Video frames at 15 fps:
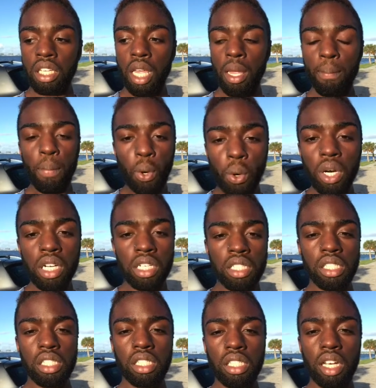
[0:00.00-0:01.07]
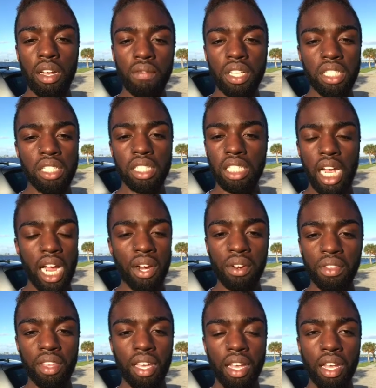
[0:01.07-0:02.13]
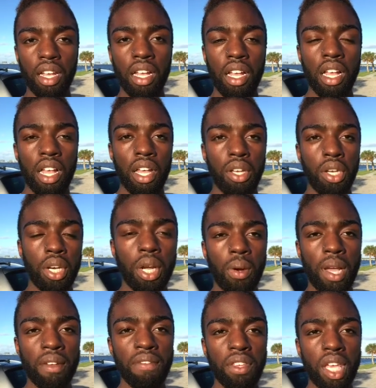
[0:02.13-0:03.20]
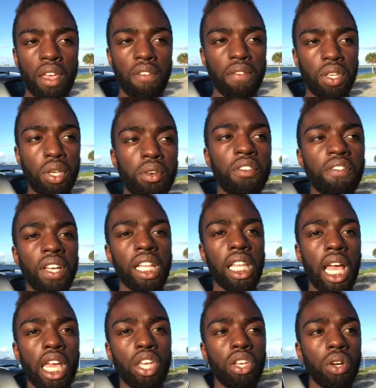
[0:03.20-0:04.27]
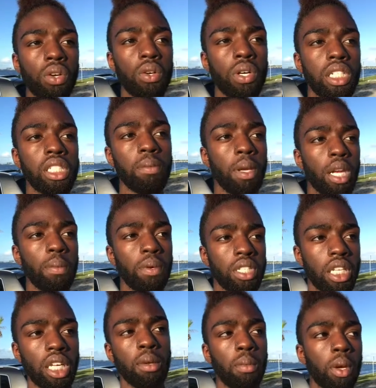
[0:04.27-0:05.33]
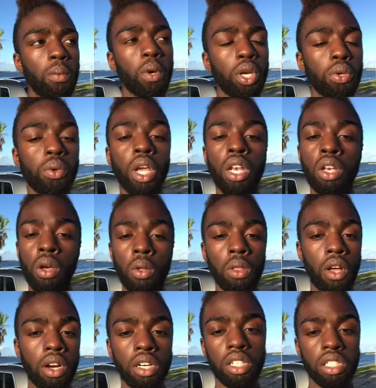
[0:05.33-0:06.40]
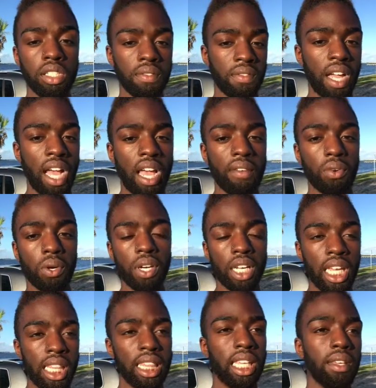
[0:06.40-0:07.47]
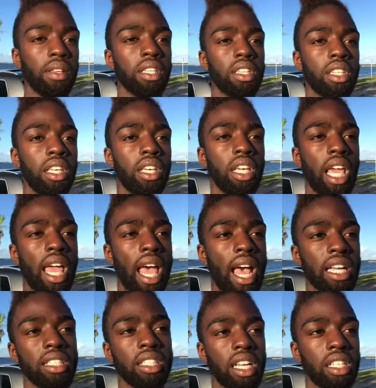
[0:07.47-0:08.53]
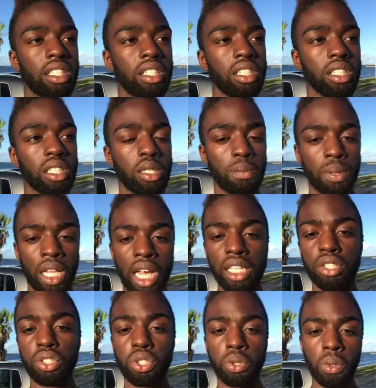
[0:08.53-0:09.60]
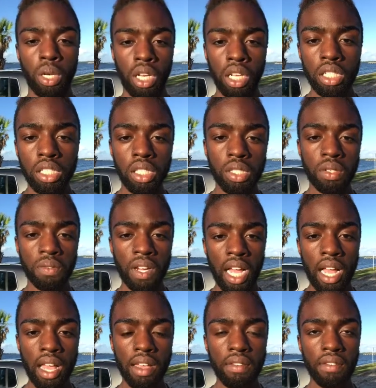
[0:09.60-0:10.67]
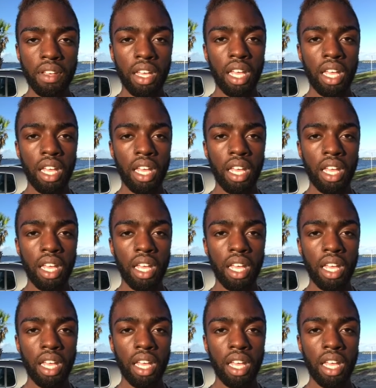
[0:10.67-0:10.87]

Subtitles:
importance of this entire thing. If you feel like you're going to be in a predicament where you can no longer survive or get the access to the supplies that you need to survive,